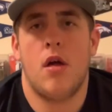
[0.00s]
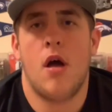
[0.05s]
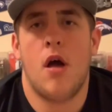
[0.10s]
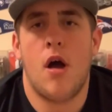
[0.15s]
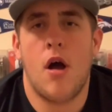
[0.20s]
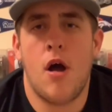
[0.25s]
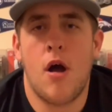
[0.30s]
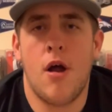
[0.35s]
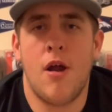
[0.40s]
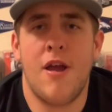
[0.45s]

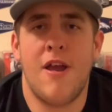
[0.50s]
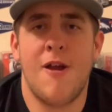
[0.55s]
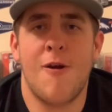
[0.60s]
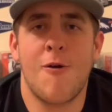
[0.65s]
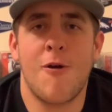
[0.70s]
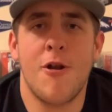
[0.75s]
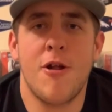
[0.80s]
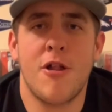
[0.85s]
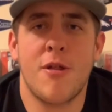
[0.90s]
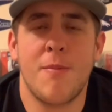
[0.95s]
All right, here we're
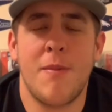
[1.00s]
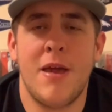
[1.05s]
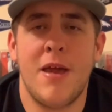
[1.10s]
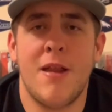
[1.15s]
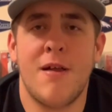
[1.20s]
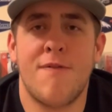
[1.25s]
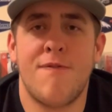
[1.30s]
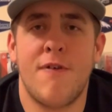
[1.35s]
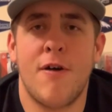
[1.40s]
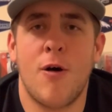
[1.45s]
gonna do some
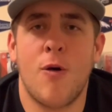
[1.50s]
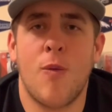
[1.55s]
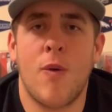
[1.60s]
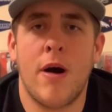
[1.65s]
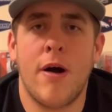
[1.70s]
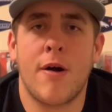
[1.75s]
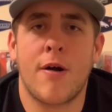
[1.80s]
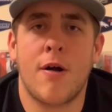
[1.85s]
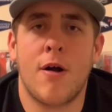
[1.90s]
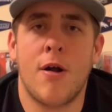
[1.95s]
NFL
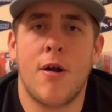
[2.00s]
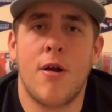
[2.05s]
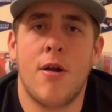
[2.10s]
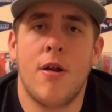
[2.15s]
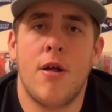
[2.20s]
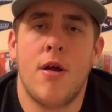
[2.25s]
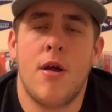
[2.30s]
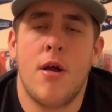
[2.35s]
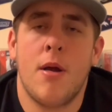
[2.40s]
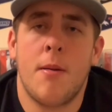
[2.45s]
wildcard
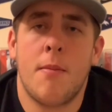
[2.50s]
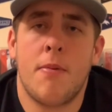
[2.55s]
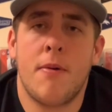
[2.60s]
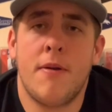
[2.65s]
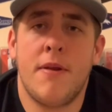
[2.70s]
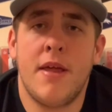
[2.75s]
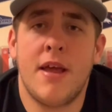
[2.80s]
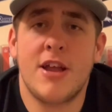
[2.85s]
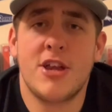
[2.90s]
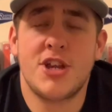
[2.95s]

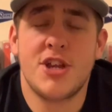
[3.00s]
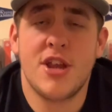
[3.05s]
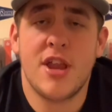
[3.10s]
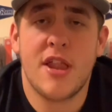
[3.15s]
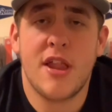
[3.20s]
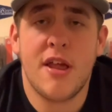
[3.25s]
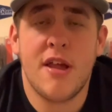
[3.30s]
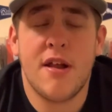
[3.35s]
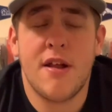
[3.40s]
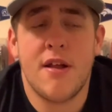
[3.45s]
predictions
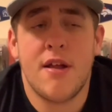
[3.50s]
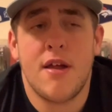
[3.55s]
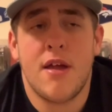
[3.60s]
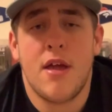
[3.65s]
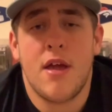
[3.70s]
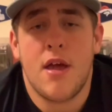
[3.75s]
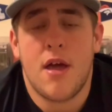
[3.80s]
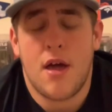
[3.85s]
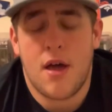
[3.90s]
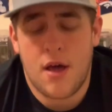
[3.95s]
here.
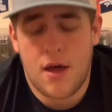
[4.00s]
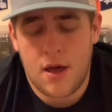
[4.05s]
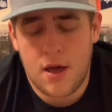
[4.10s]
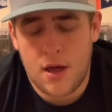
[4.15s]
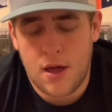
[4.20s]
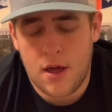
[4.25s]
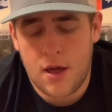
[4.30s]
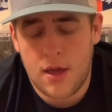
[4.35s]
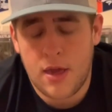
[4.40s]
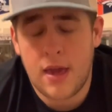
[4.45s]

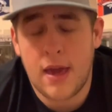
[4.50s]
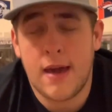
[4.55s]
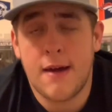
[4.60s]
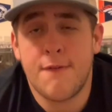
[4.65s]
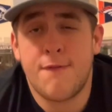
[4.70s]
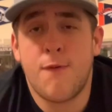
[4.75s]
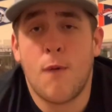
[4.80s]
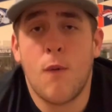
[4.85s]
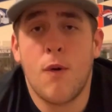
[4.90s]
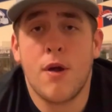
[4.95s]
Uh, you got
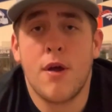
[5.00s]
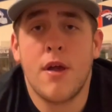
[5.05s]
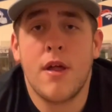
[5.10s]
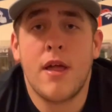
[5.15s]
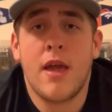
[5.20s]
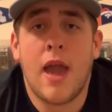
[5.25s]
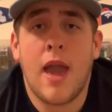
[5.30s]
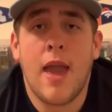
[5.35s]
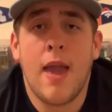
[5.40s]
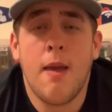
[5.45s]
four good
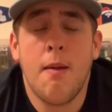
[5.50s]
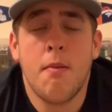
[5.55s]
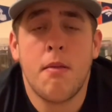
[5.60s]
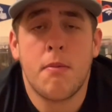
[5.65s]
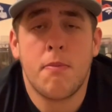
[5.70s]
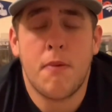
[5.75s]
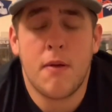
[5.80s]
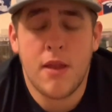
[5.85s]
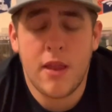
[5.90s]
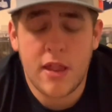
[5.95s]
games,
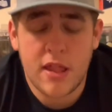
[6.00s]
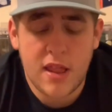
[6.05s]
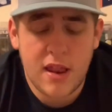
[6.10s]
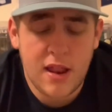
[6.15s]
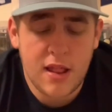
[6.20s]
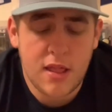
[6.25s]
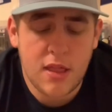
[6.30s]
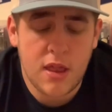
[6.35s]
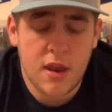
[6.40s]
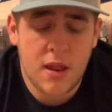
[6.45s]
but let's get
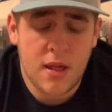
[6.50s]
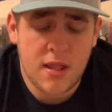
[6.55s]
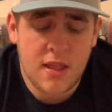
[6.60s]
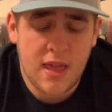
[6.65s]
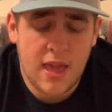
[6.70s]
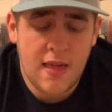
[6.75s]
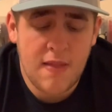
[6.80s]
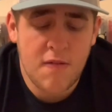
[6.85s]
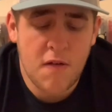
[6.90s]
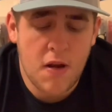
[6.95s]
into the
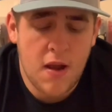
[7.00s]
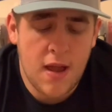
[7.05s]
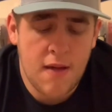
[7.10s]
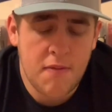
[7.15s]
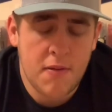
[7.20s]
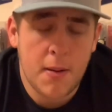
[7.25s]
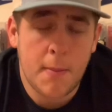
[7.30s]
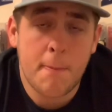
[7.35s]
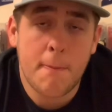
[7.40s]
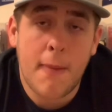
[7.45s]
teams that are having
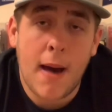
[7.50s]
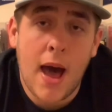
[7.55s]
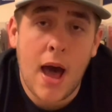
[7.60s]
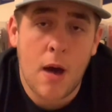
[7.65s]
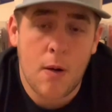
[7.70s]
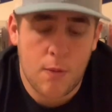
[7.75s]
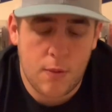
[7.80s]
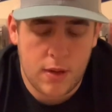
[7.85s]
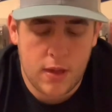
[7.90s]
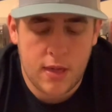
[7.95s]
a
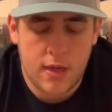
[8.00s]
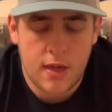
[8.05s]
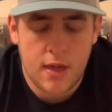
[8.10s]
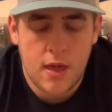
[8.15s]
bye week.